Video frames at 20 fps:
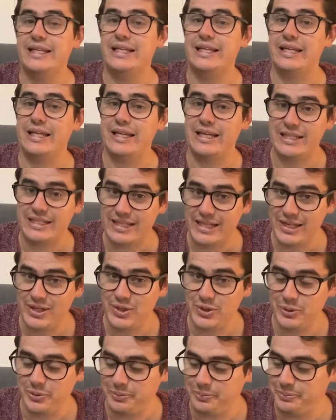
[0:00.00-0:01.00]
Yes, they
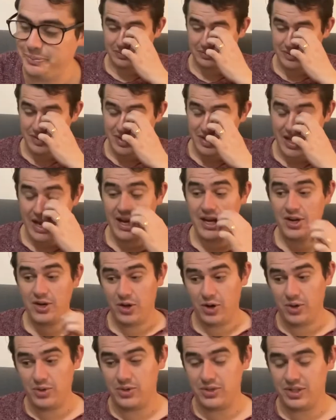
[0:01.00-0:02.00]
do. They
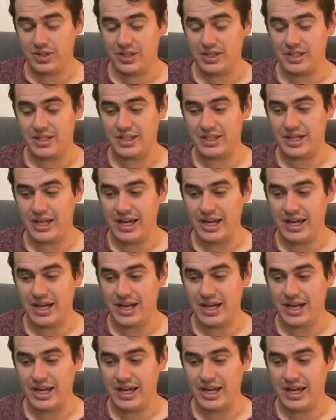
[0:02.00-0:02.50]
notice,